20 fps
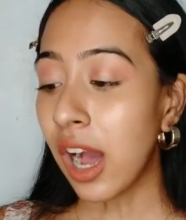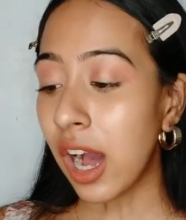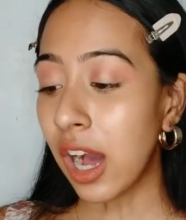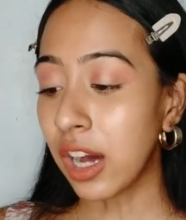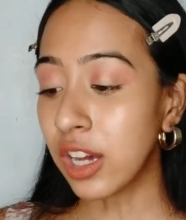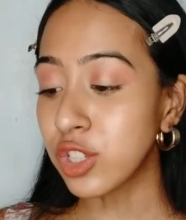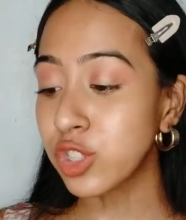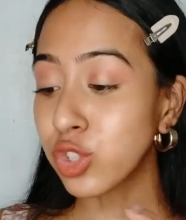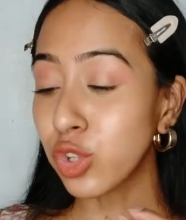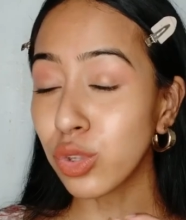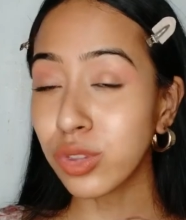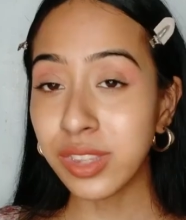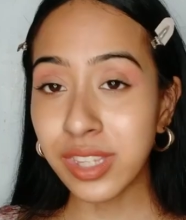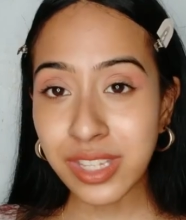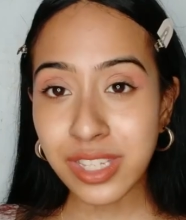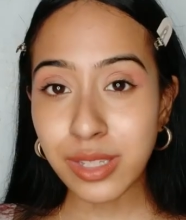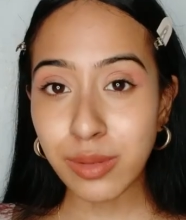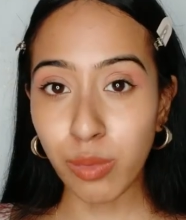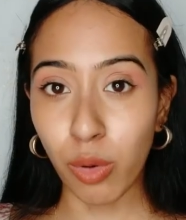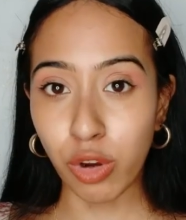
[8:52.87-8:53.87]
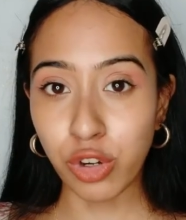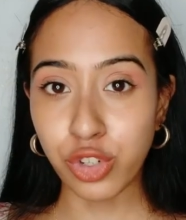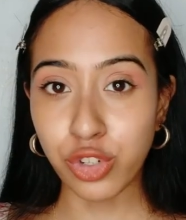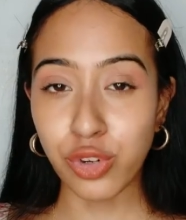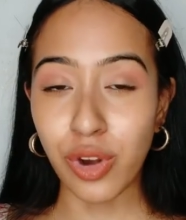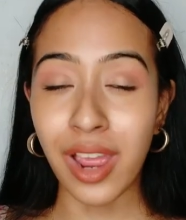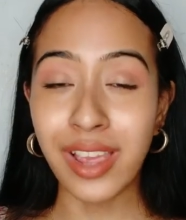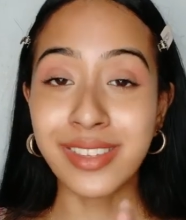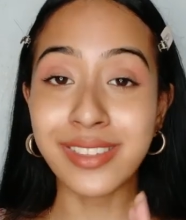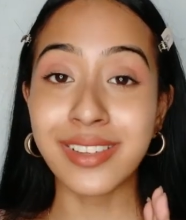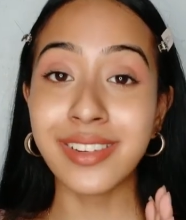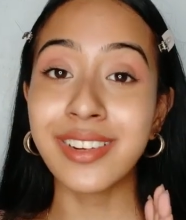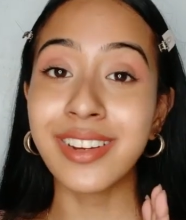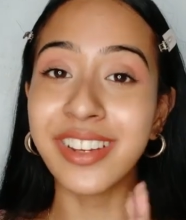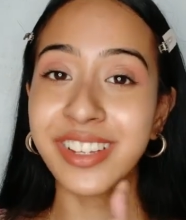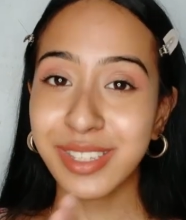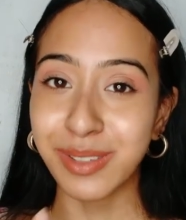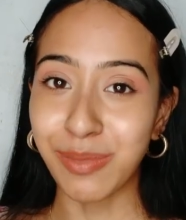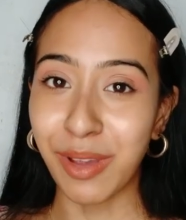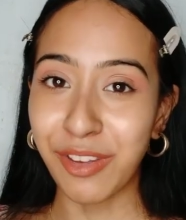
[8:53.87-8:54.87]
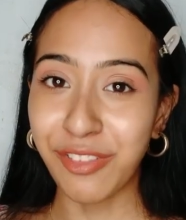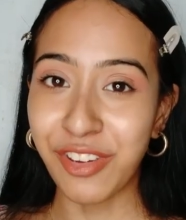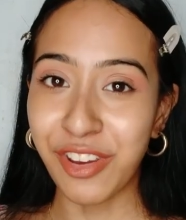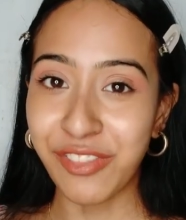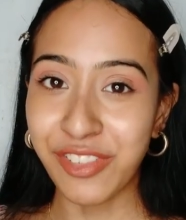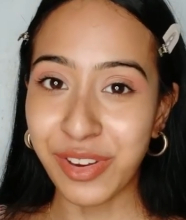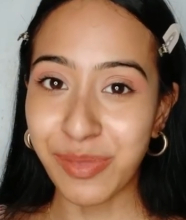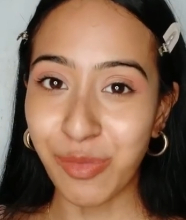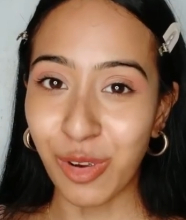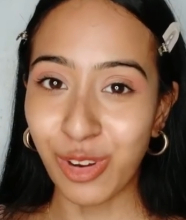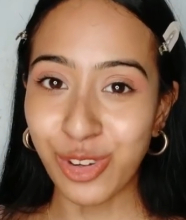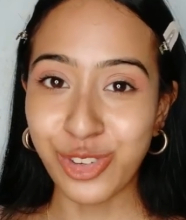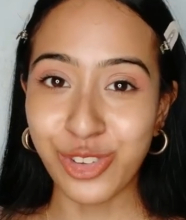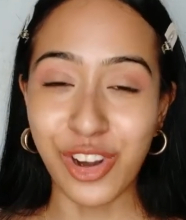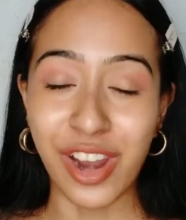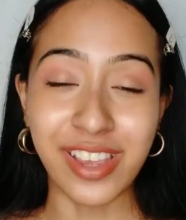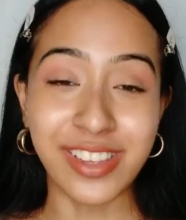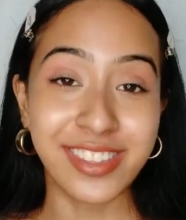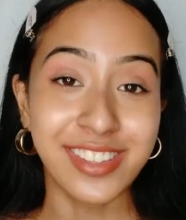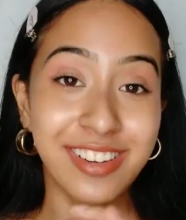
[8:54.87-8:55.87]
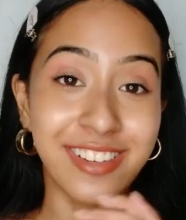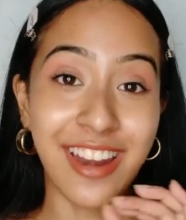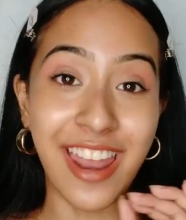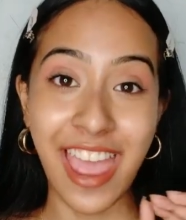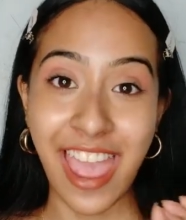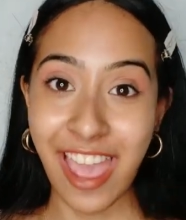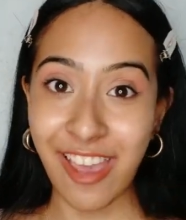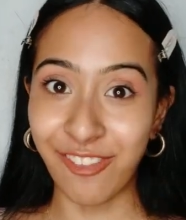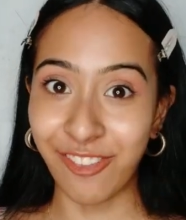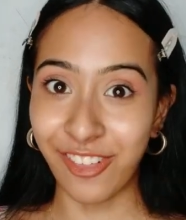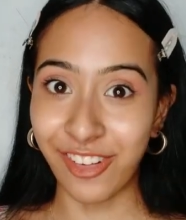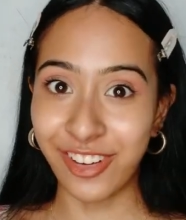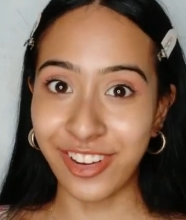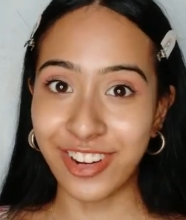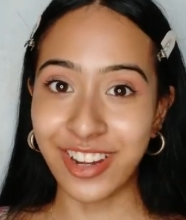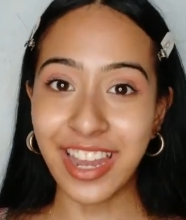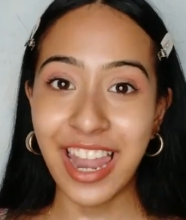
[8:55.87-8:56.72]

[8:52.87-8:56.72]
Uh, so this moisturizer is my favorite moisturizer ever.